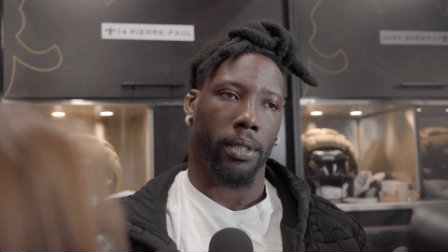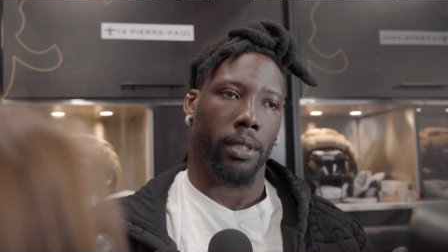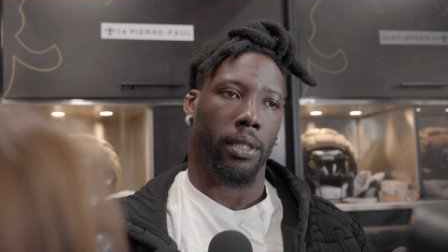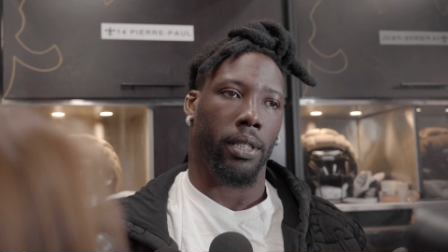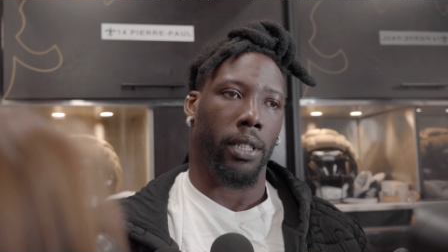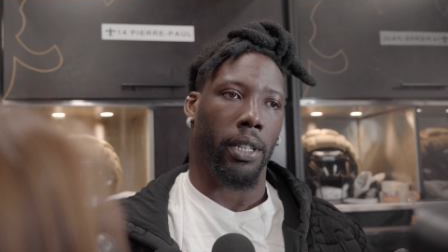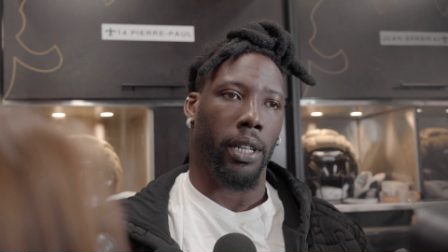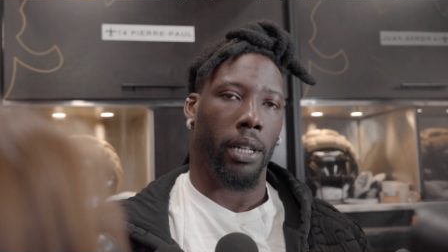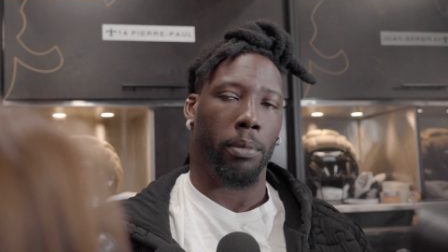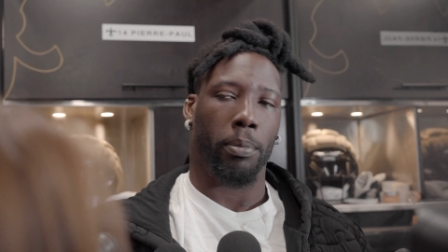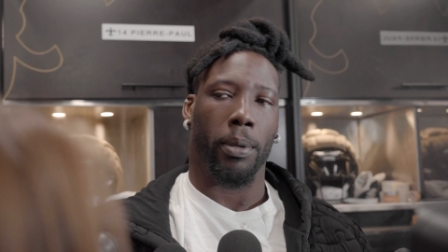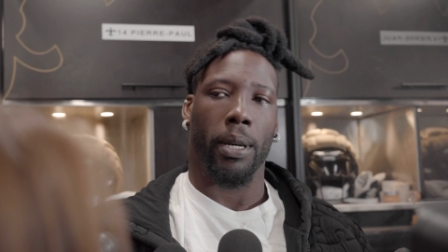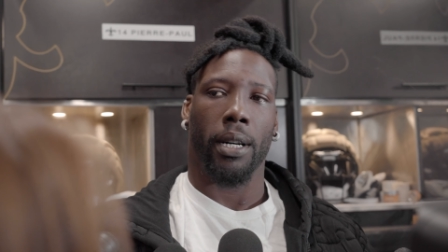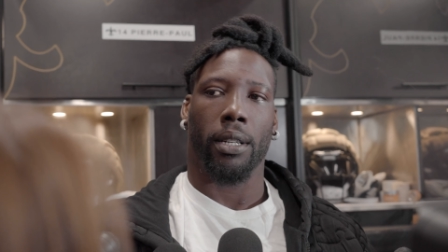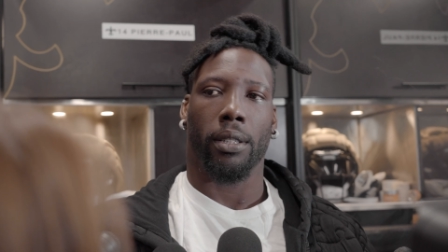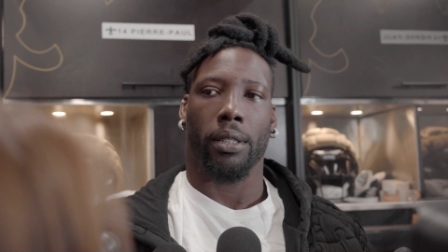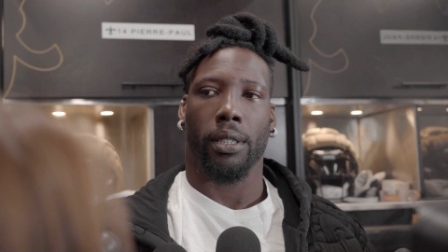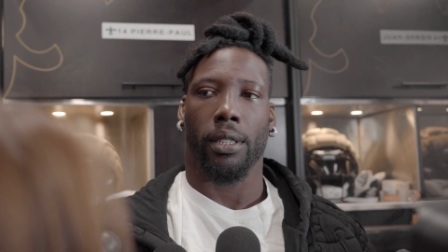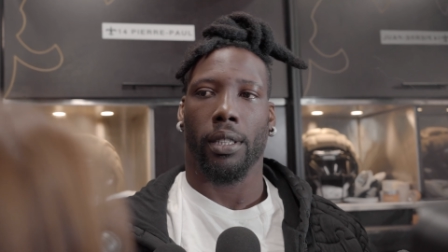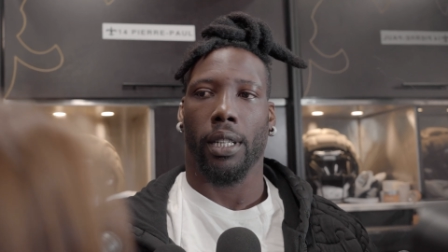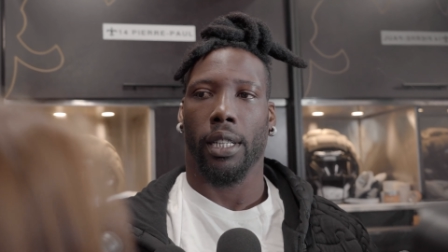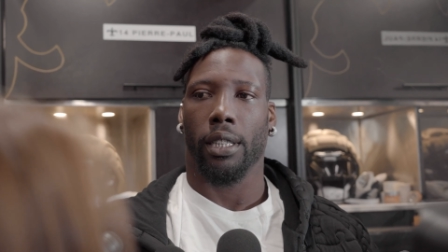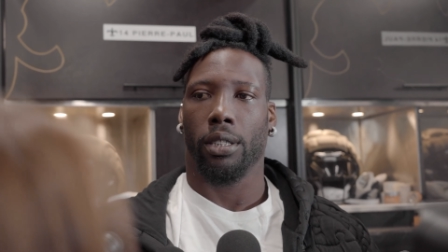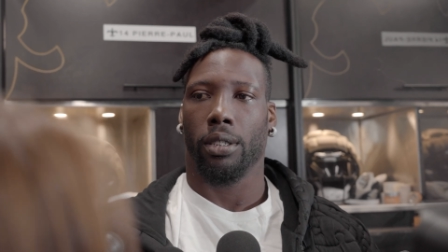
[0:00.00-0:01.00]
to help out,
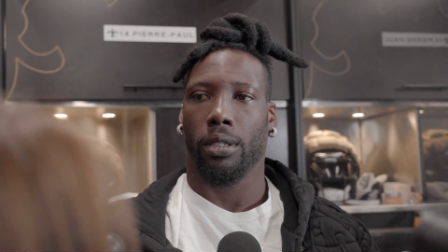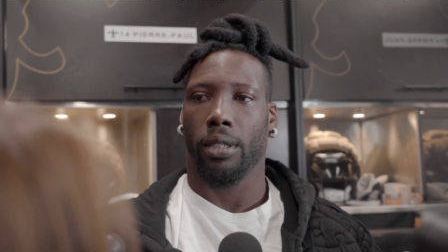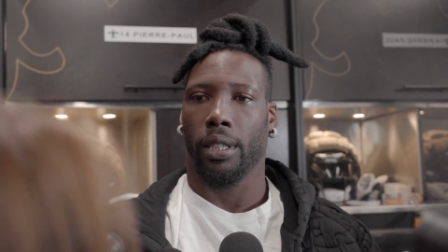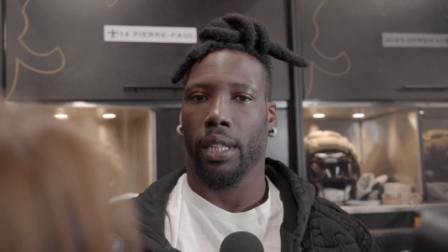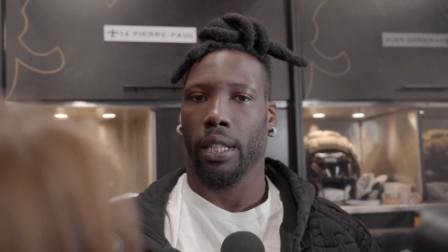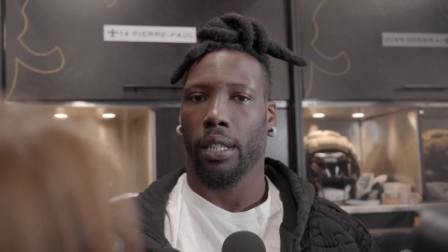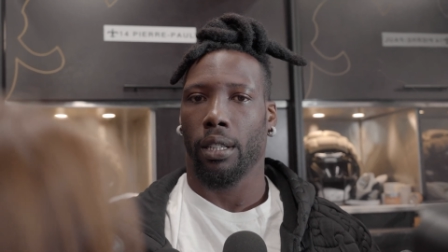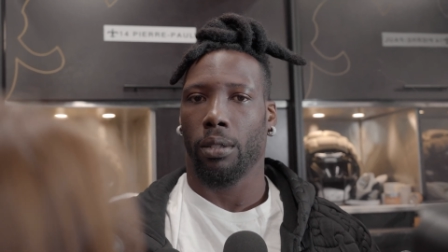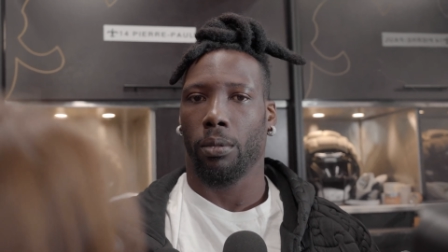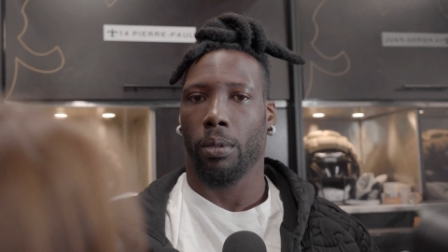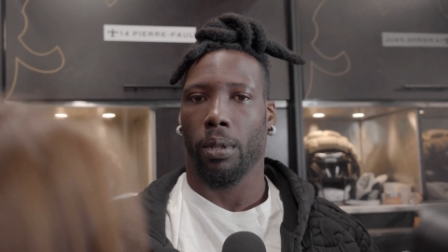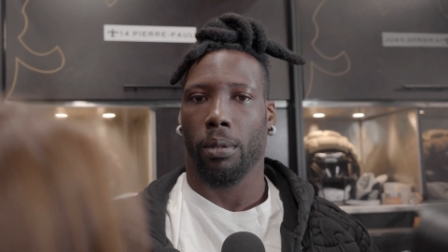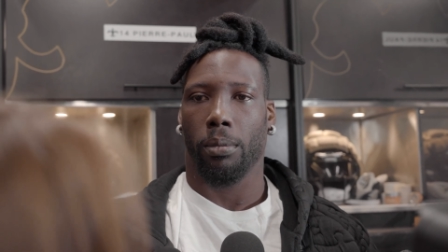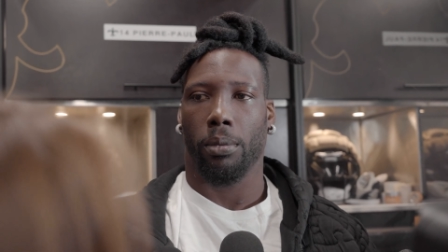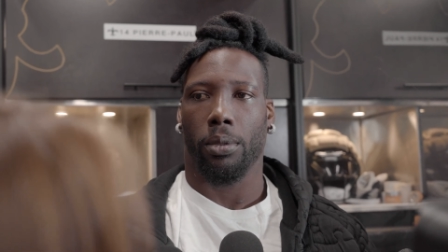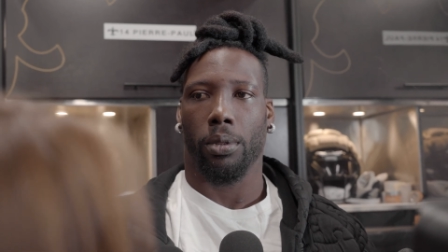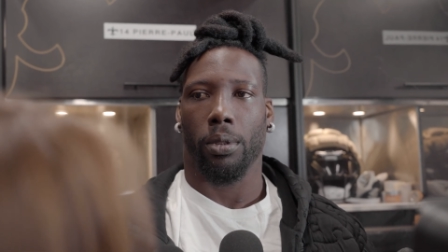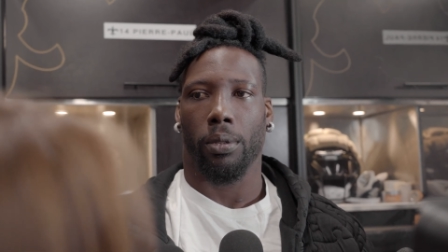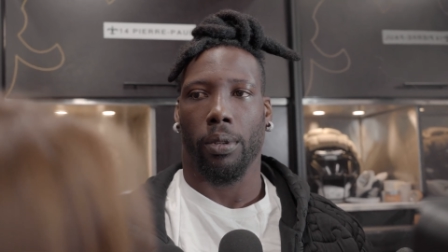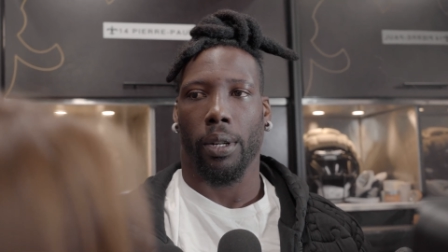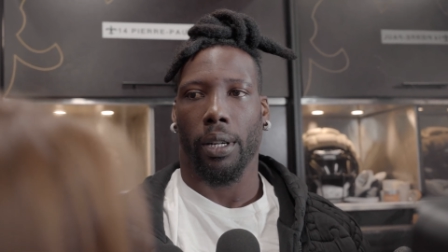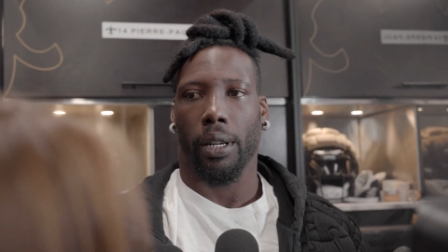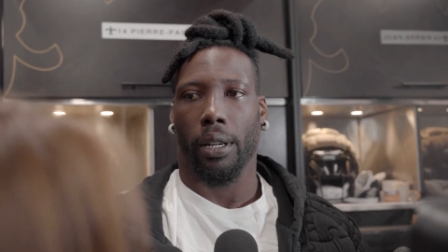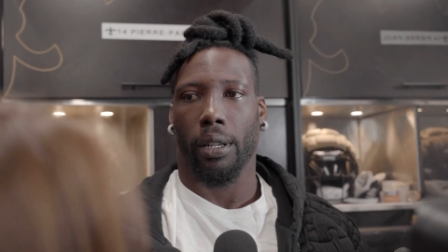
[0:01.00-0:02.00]
and that's exactly what I'm
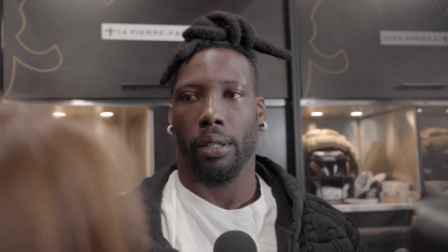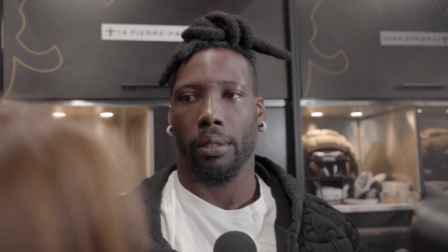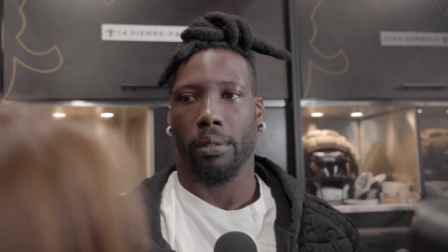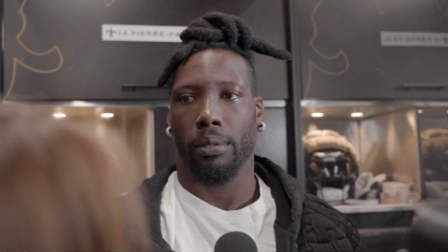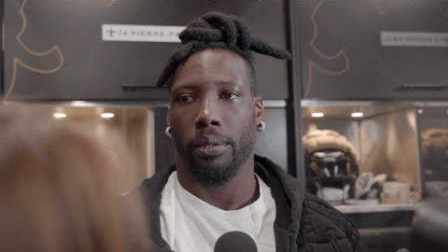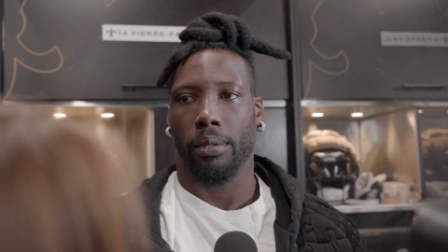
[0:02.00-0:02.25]
doing right now.